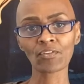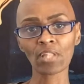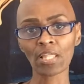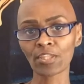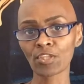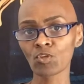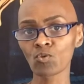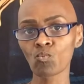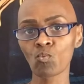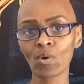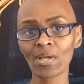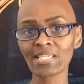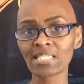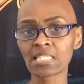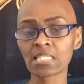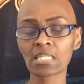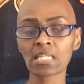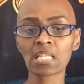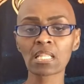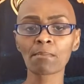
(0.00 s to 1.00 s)
feel like you
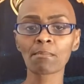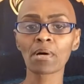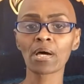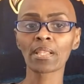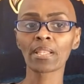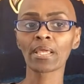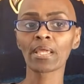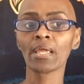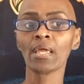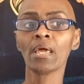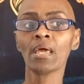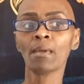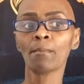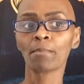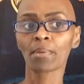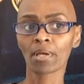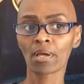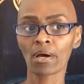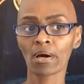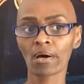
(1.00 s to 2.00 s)
wasted any money
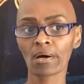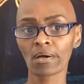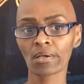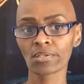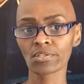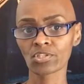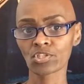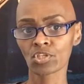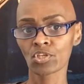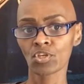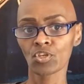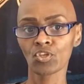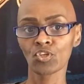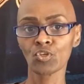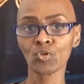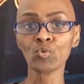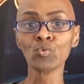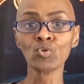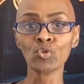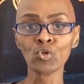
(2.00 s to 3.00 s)
because
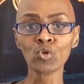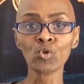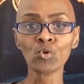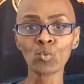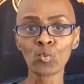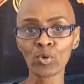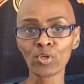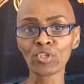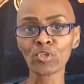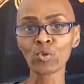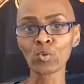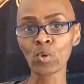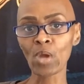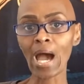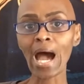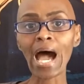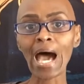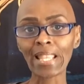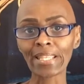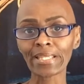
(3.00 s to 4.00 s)
you knew when you
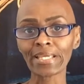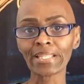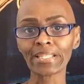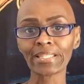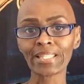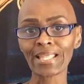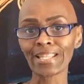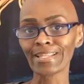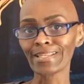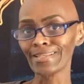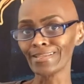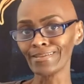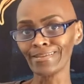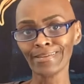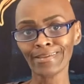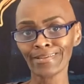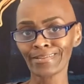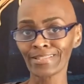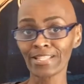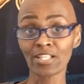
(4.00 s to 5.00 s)
got it
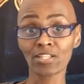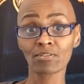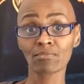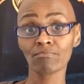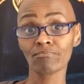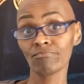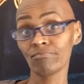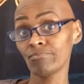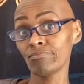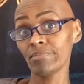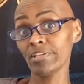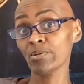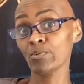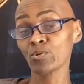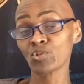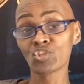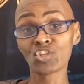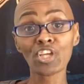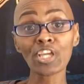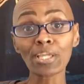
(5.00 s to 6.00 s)
that it
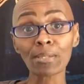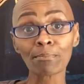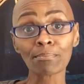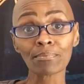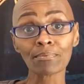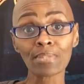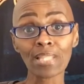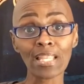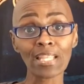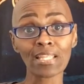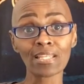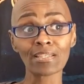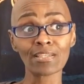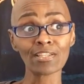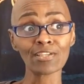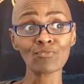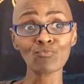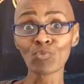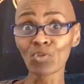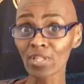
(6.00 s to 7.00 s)
was cheap, that it
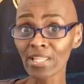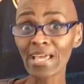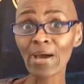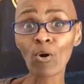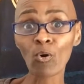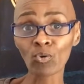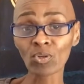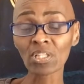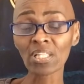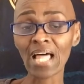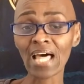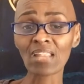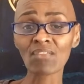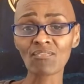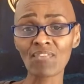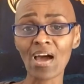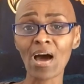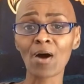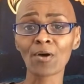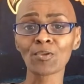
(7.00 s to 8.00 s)
didn't really hold a lot
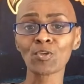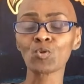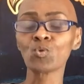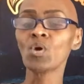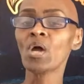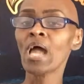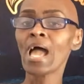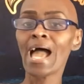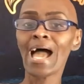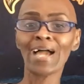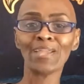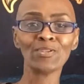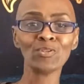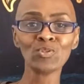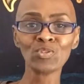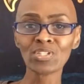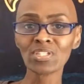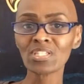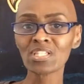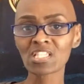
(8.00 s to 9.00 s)
of value and
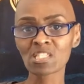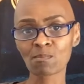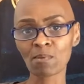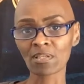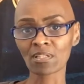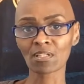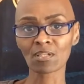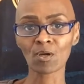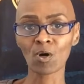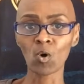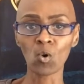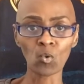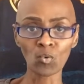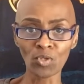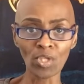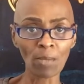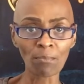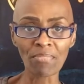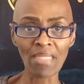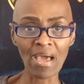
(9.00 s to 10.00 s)
you didn't expect it to
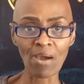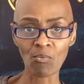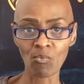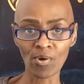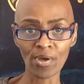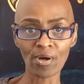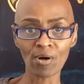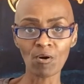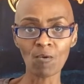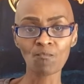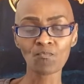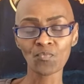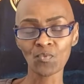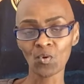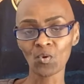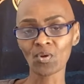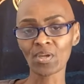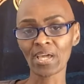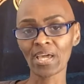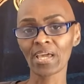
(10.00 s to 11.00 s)
hold up that well,
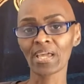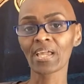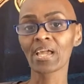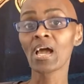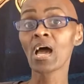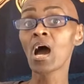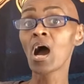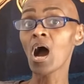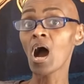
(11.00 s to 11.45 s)
okay?